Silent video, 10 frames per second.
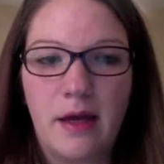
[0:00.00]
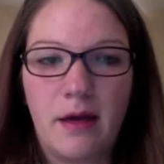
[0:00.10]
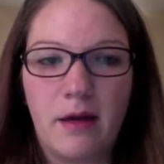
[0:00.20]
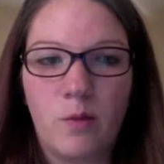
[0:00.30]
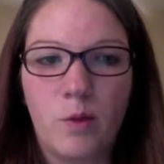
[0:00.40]

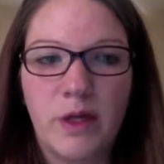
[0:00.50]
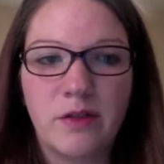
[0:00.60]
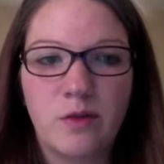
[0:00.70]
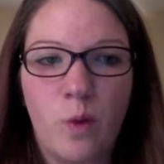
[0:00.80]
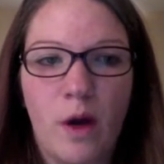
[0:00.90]

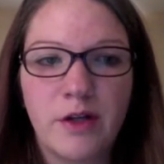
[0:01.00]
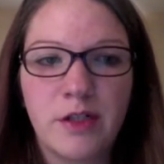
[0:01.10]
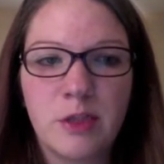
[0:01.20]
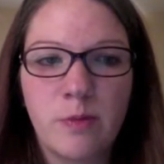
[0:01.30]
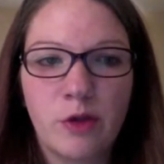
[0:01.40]
When water
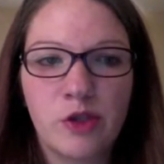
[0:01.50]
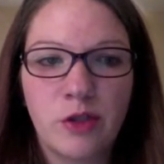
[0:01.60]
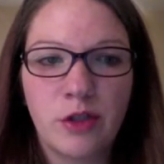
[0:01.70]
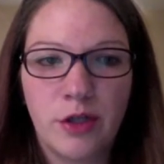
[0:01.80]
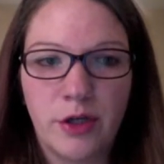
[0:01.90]

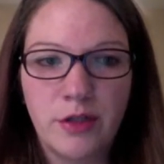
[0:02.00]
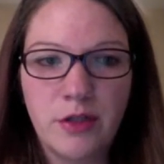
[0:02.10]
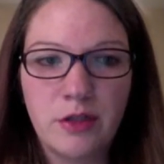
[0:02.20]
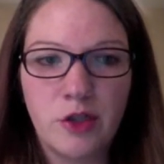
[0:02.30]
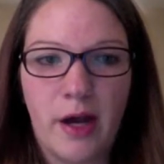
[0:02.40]
exposure
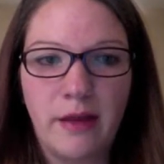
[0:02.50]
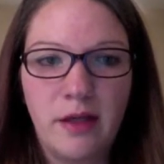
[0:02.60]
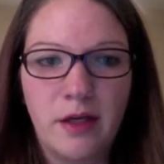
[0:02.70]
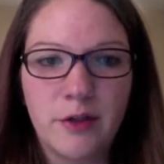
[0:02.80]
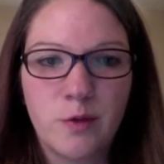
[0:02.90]
occurs, dry
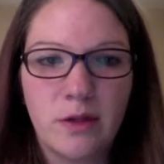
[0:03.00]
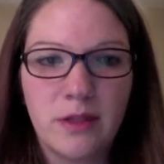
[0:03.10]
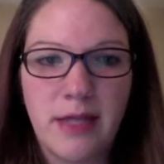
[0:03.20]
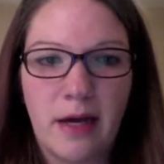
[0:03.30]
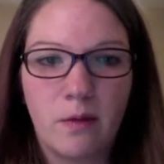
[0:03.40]
the ears with
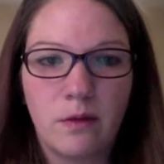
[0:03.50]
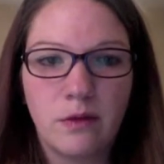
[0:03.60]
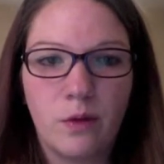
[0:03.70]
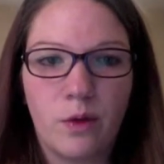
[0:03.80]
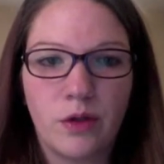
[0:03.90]
a
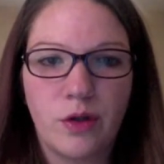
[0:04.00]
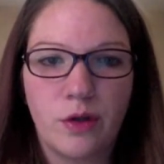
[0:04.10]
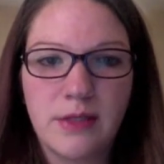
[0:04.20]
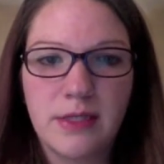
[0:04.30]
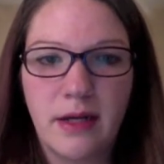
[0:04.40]
towel or a
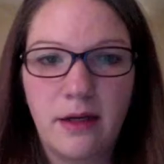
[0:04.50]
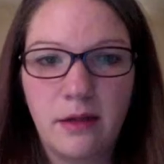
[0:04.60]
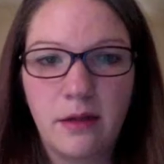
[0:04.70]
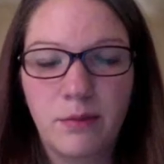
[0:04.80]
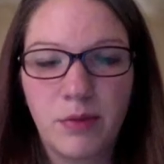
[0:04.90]

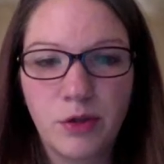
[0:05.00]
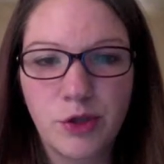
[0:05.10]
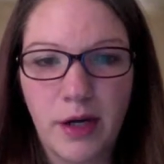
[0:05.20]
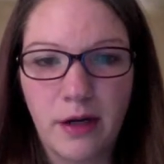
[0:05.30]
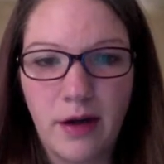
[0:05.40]
low-setting blow
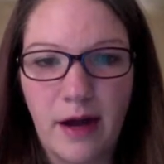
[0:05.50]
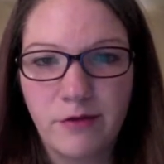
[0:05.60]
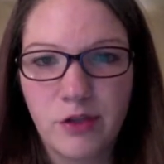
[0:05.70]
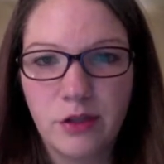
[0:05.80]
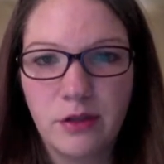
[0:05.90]
dryer
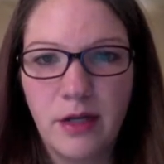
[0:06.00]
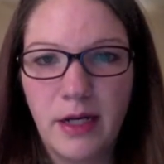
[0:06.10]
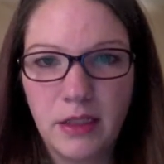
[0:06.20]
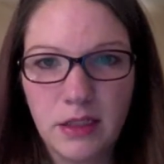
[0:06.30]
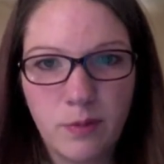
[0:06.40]
after
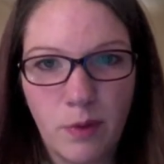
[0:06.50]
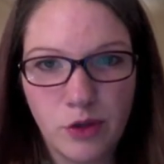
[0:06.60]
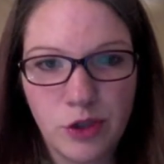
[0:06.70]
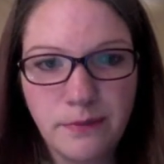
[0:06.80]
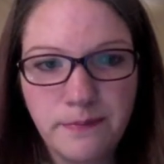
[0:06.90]

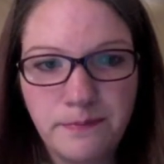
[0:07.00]
exposure.